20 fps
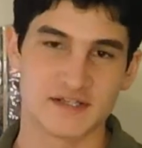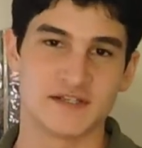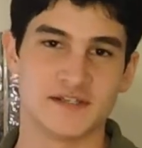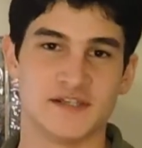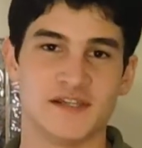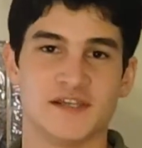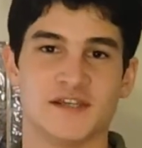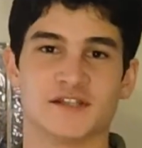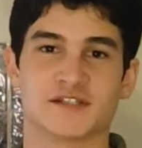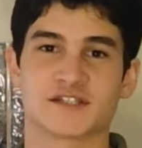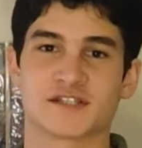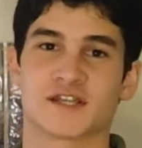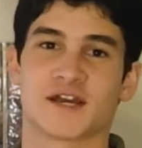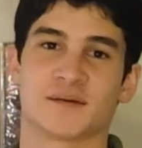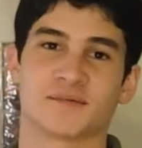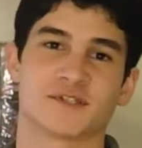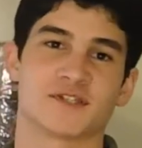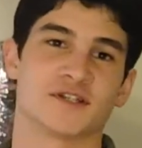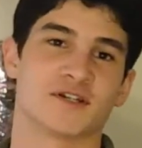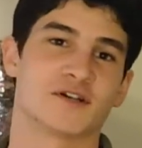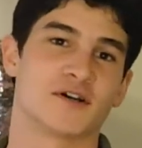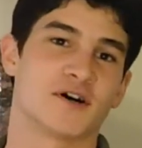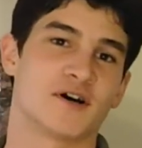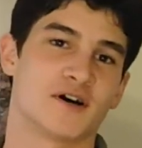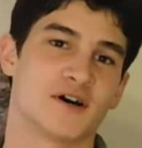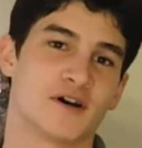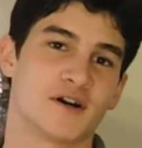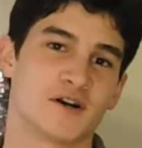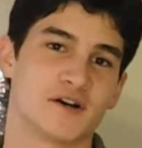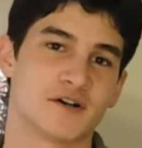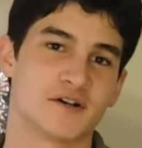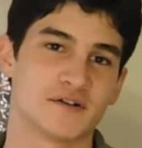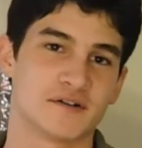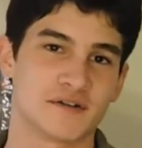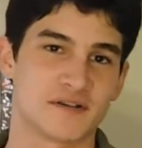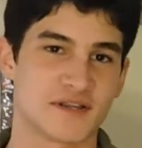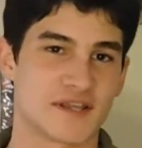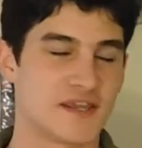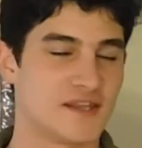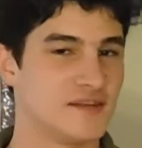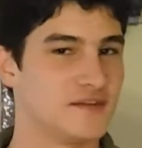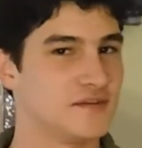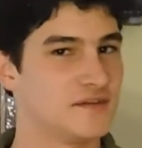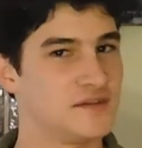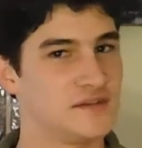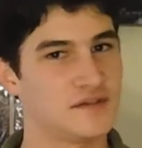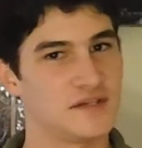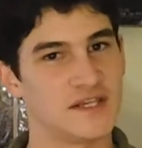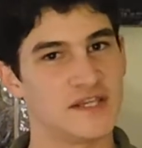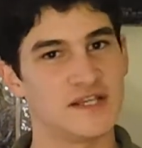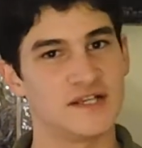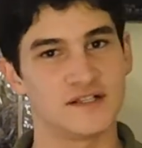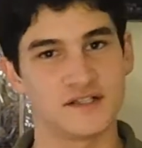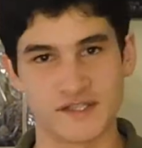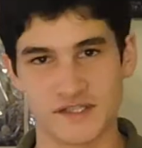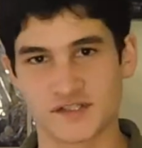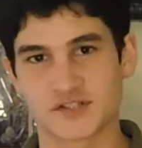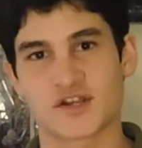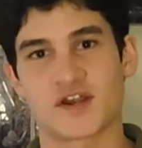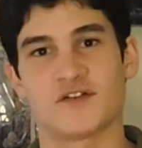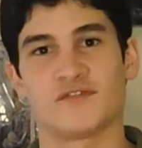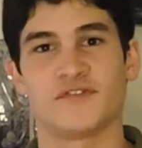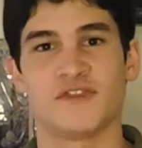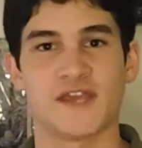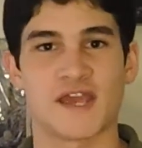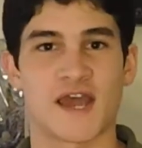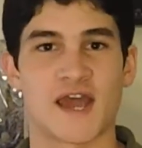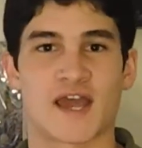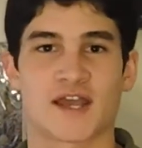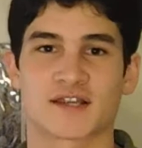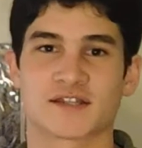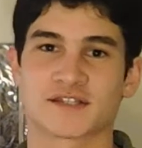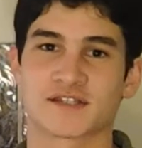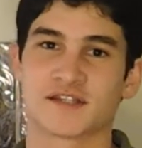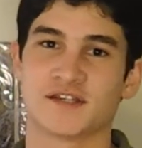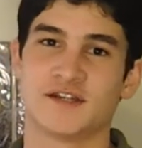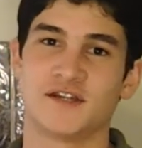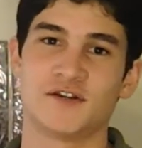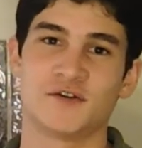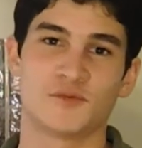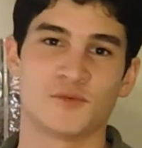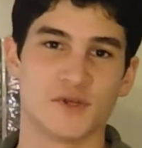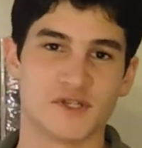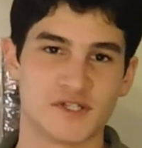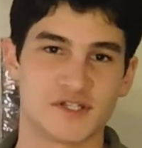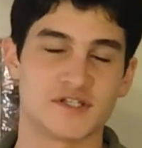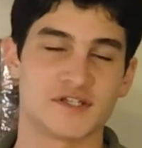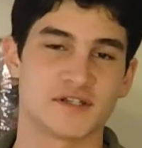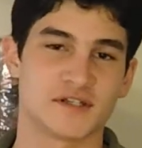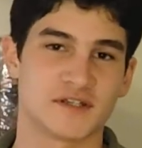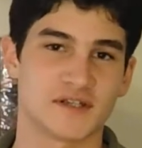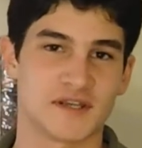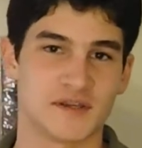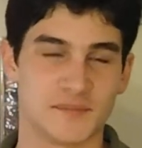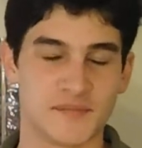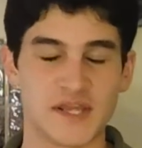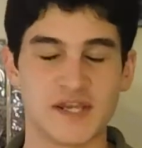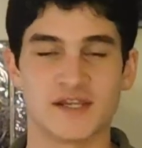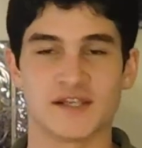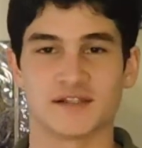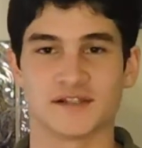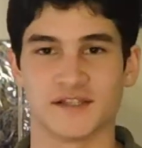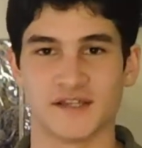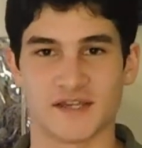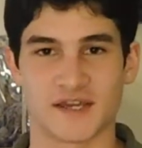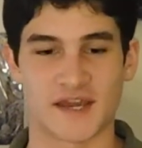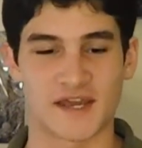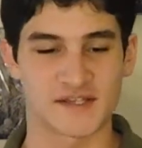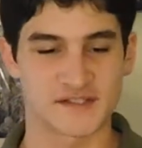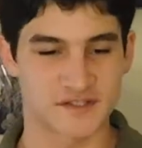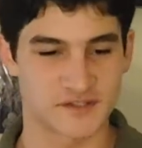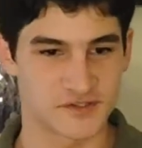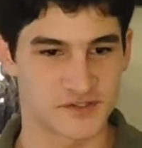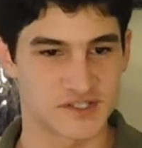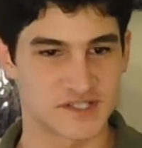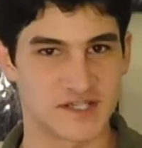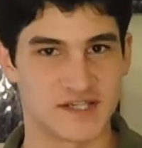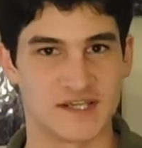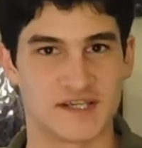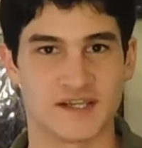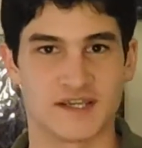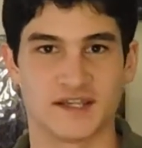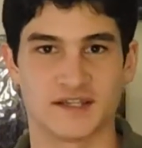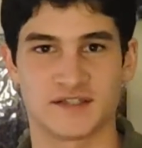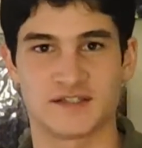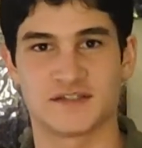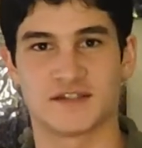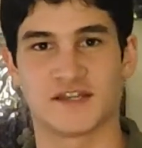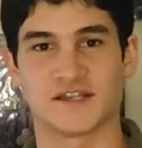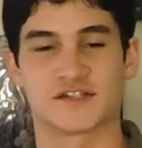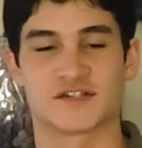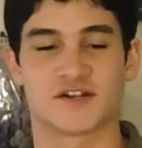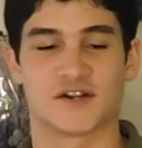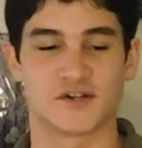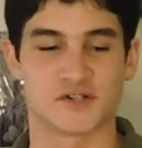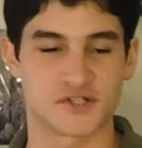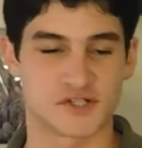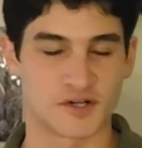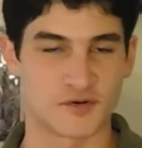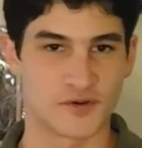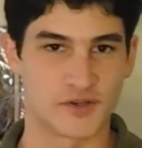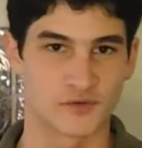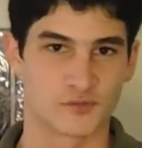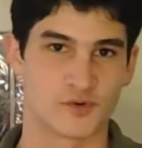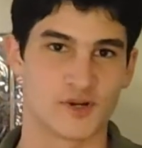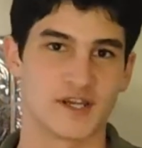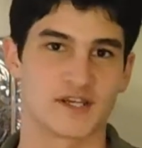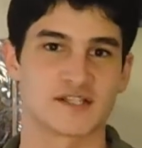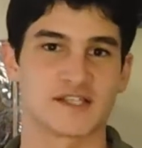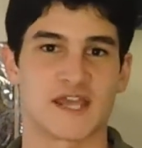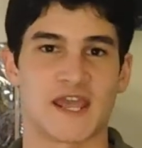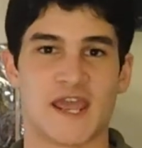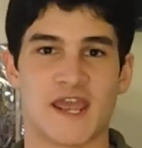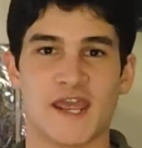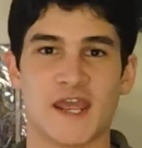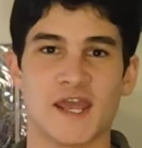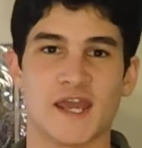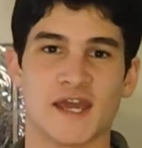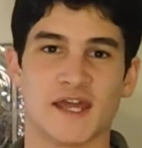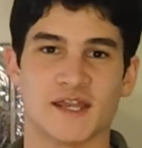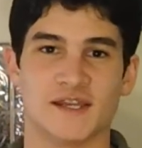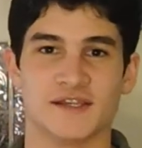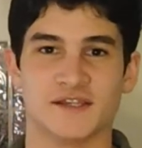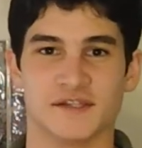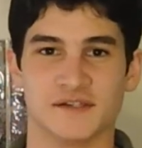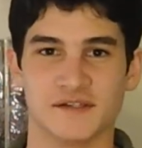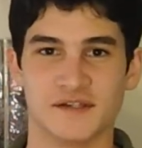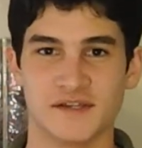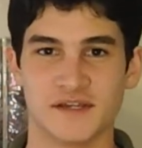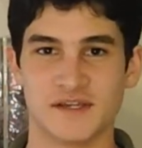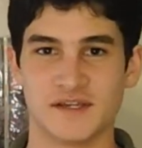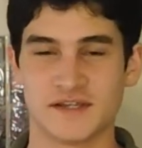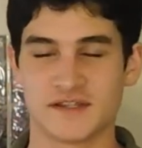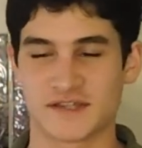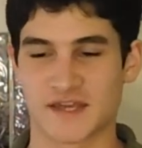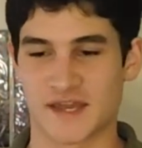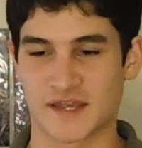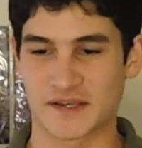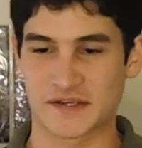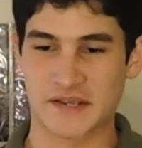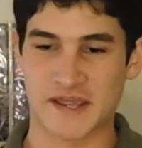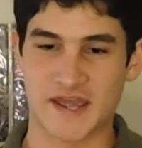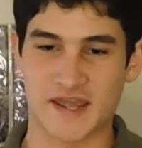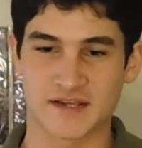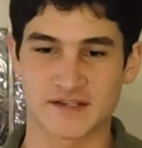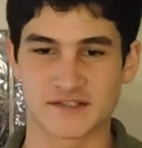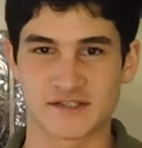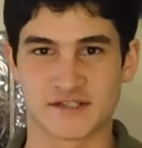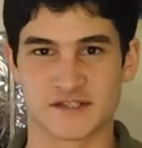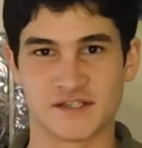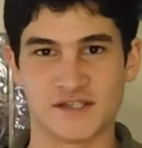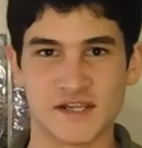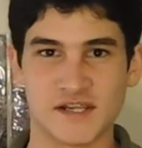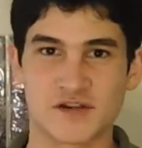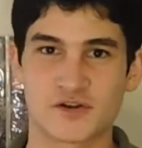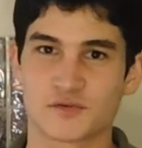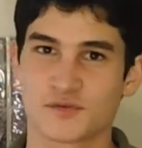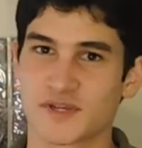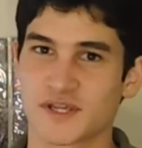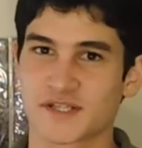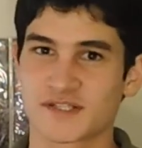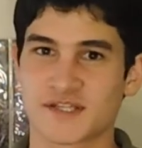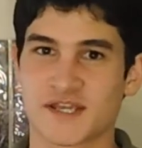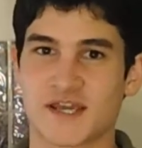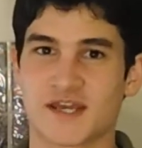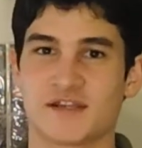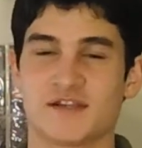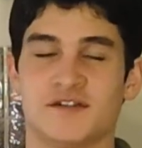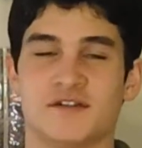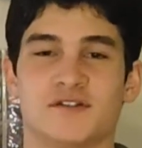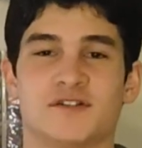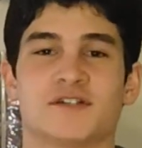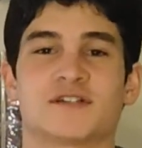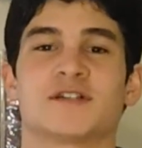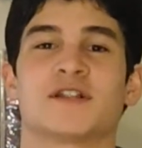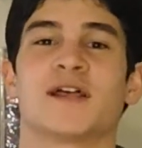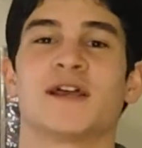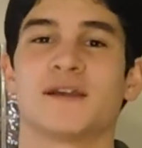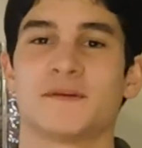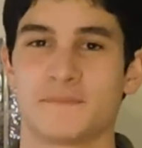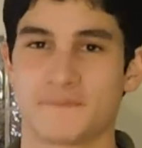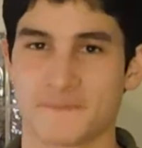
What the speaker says: Negan stops the car and he cleans off the axe, which immediately, as you're seeing it, they start showing Rick's hand and that axe is near Rick's hand and you're just like,